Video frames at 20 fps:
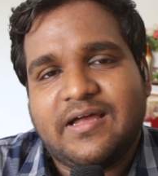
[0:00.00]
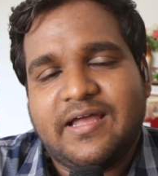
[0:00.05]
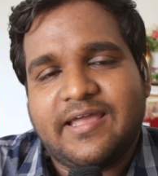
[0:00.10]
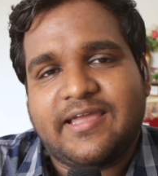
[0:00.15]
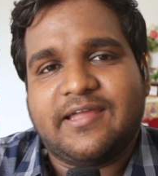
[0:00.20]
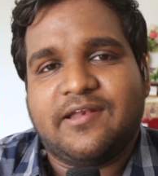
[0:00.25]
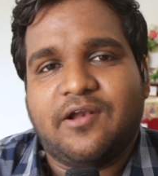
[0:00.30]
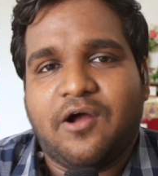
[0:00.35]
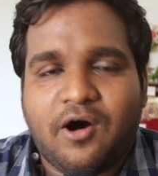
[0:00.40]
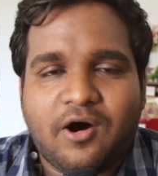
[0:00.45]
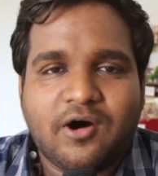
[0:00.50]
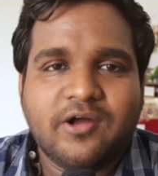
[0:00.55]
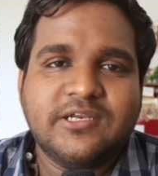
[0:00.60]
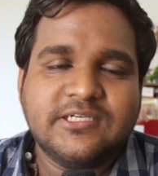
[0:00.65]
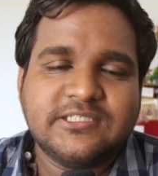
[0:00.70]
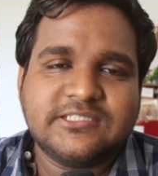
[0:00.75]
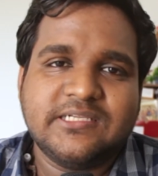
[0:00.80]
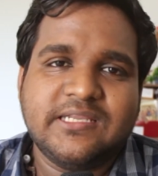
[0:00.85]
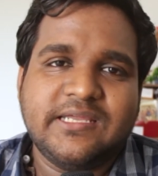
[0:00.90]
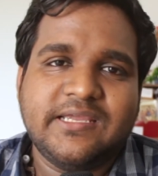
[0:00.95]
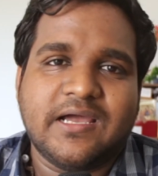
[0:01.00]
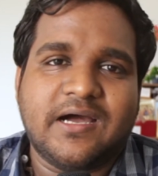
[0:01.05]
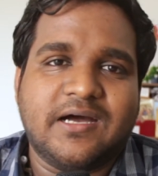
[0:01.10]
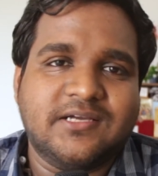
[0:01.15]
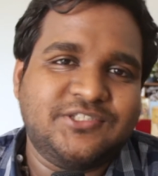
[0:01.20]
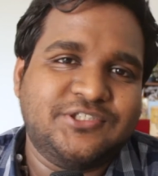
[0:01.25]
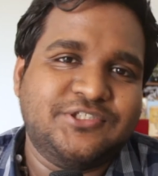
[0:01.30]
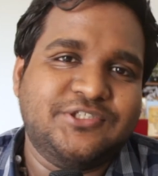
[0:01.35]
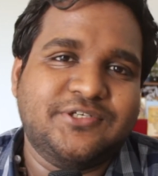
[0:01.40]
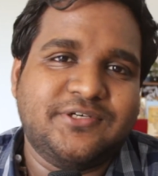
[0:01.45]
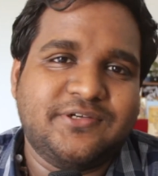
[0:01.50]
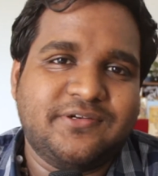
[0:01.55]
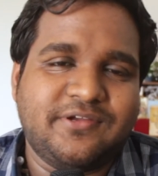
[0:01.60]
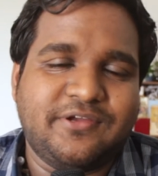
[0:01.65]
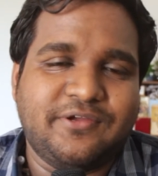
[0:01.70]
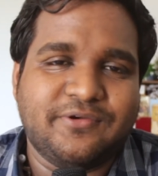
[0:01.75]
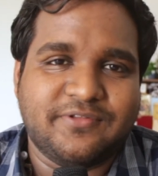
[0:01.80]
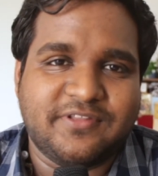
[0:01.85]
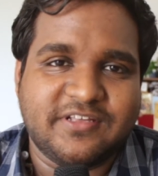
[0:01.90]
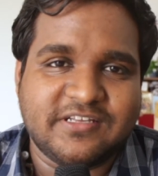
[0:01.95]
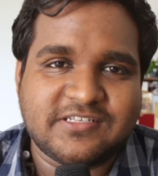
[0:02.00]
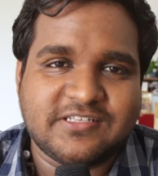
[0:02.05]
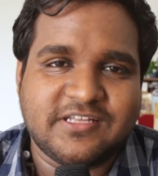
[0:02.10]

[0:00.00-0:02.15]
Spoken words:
I can honestly assure you this,